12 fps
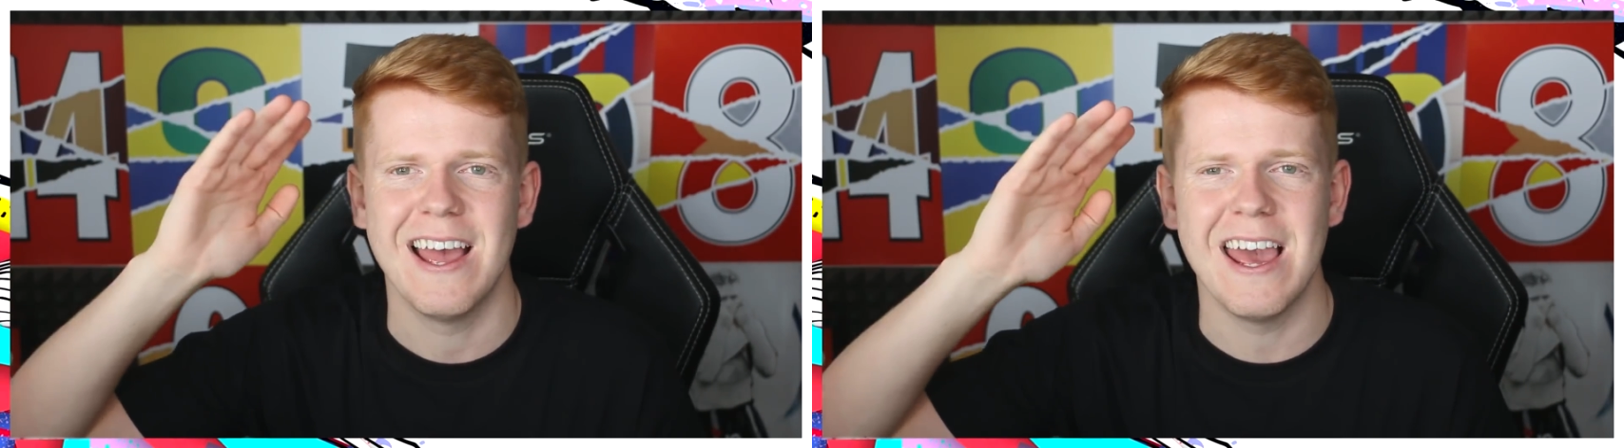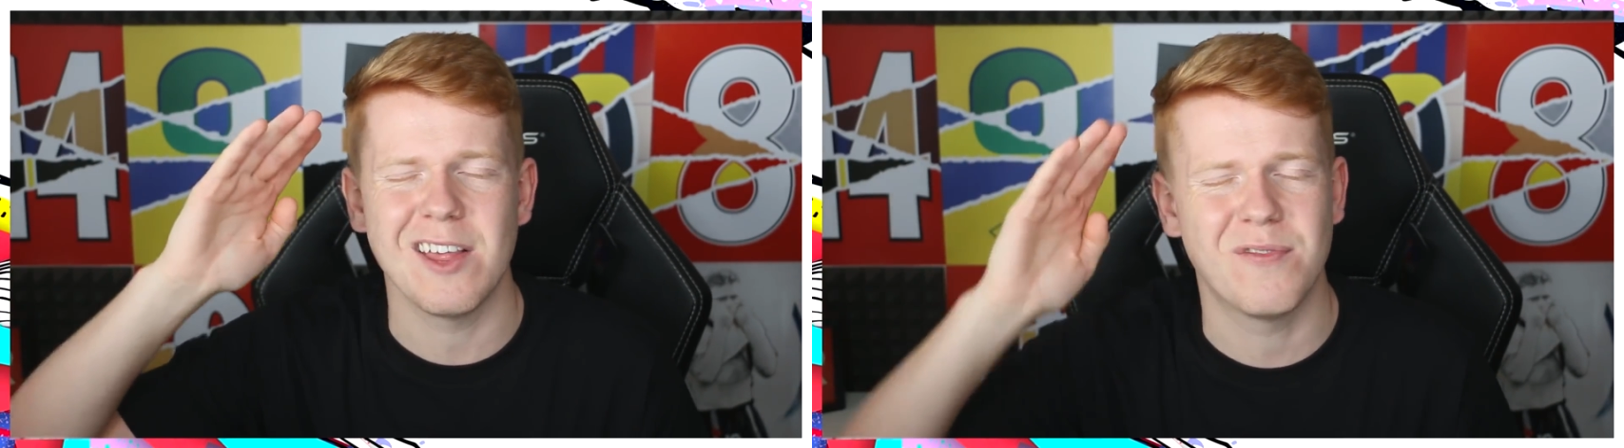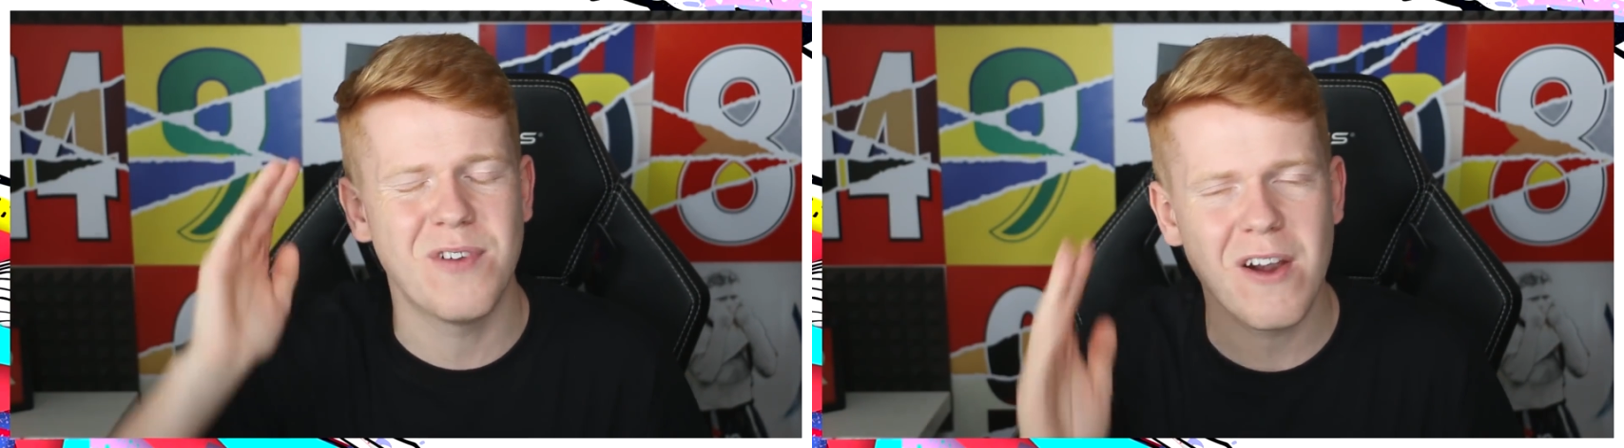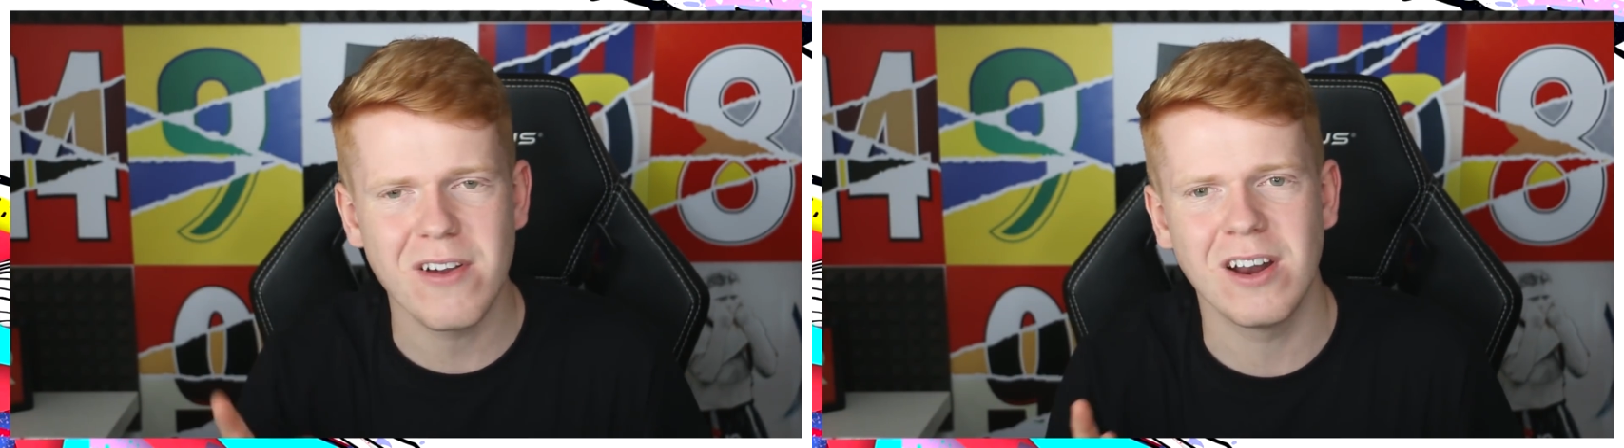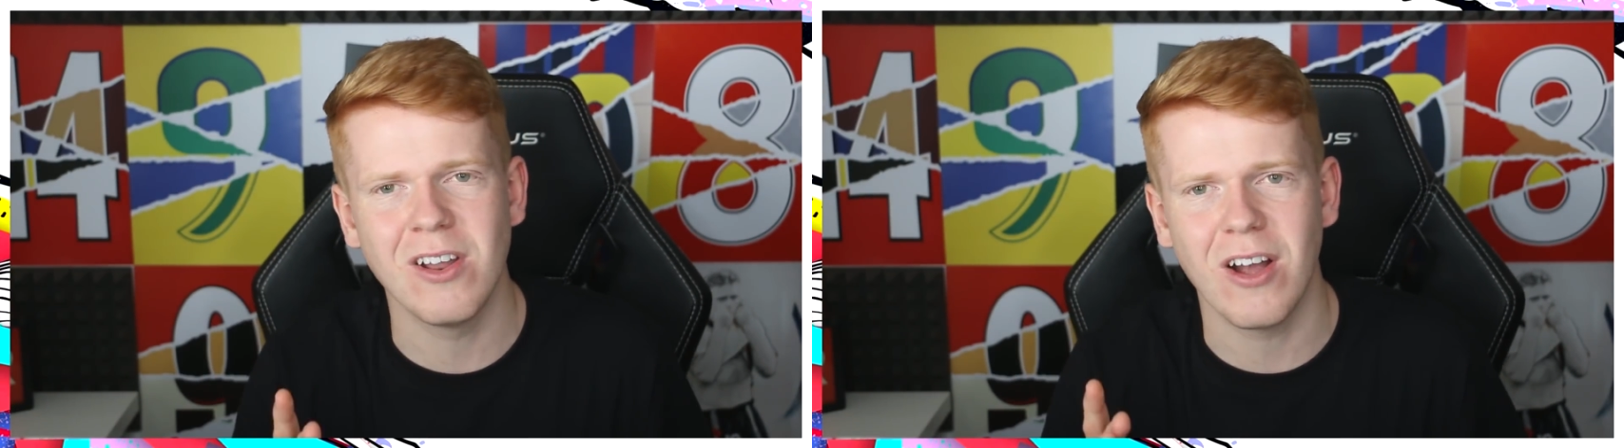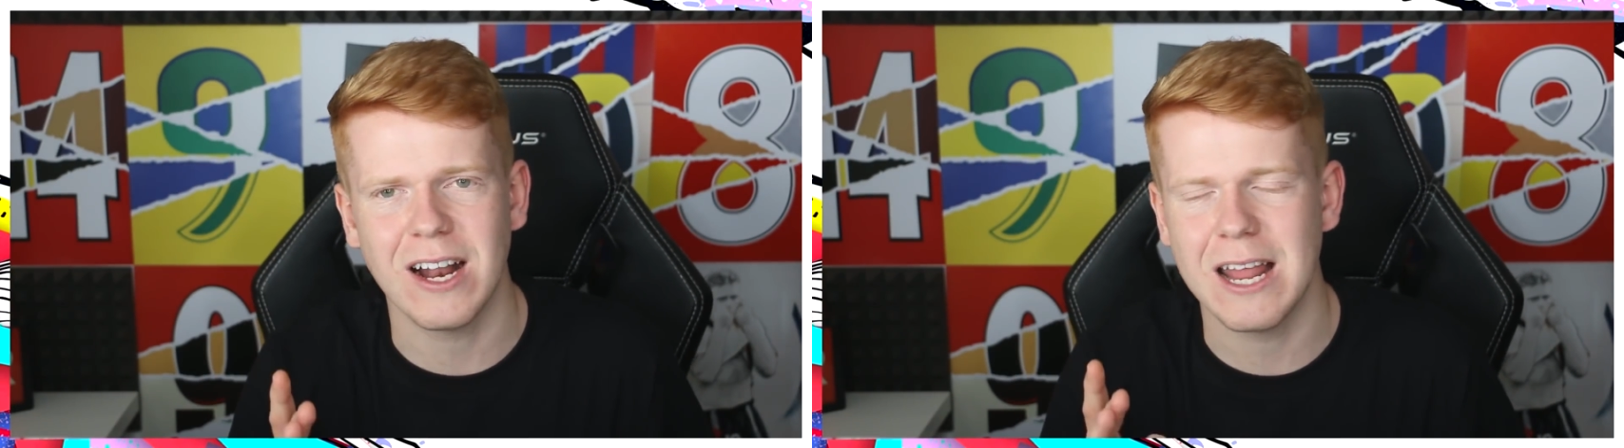it's very
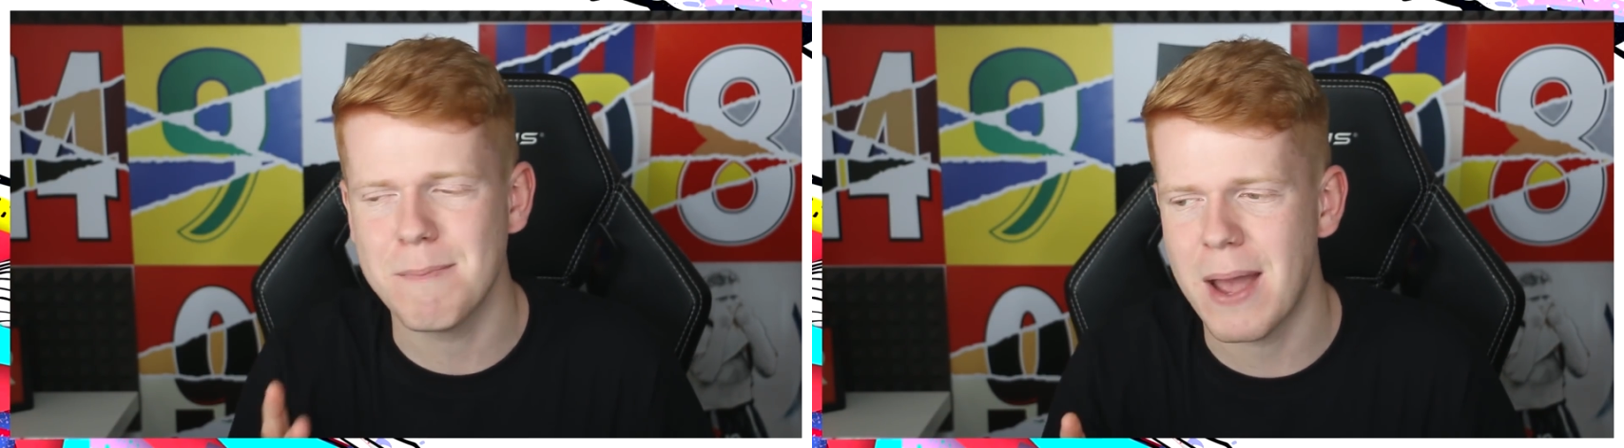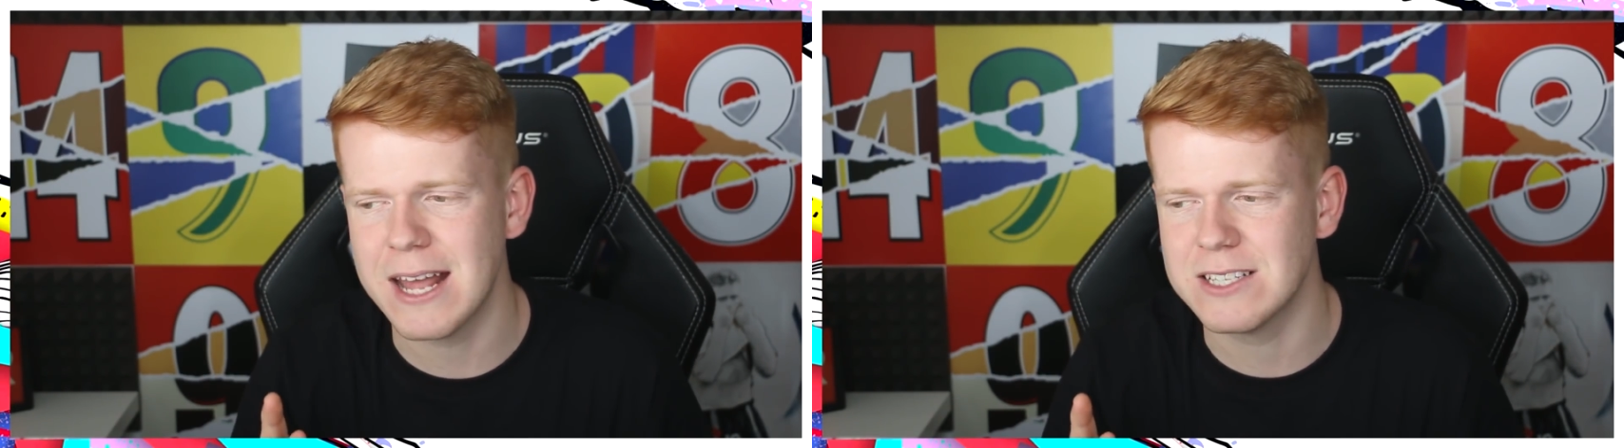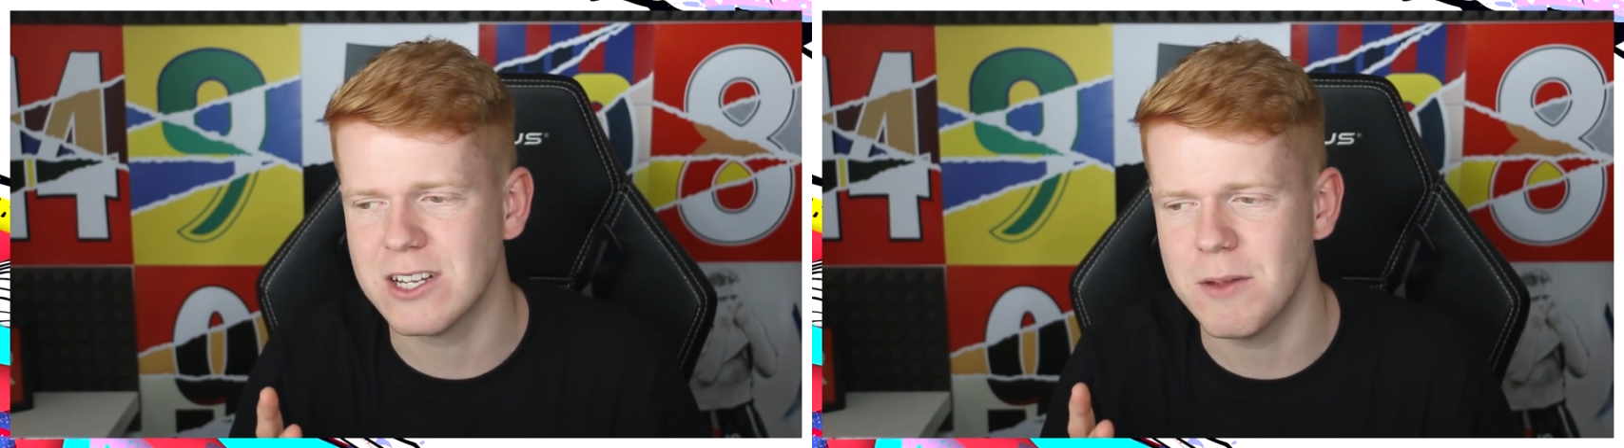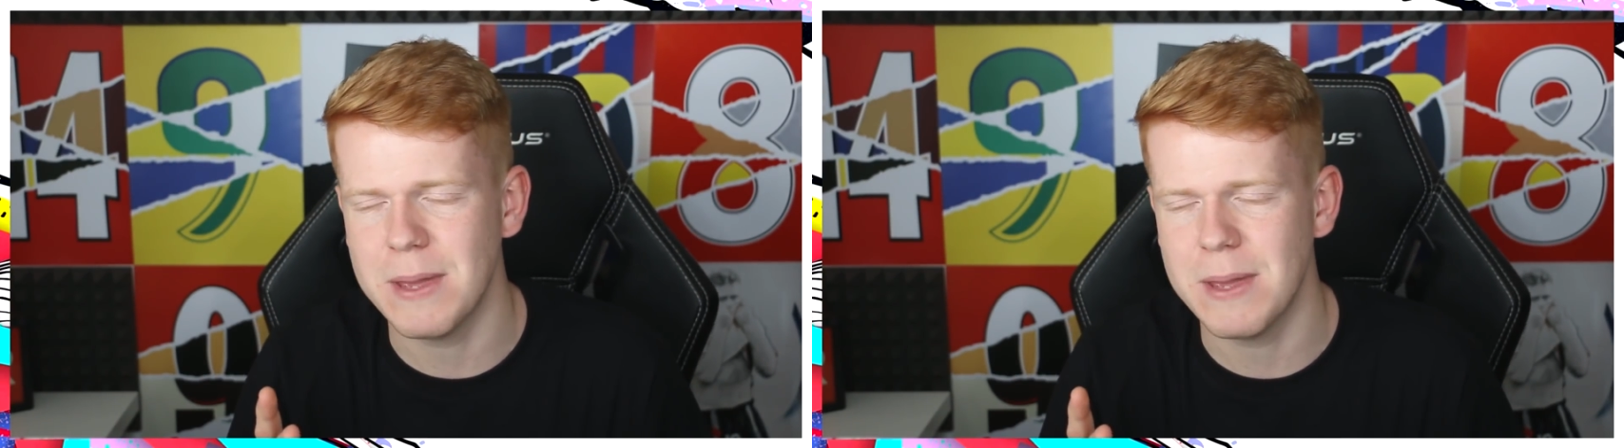unlikely Mane is going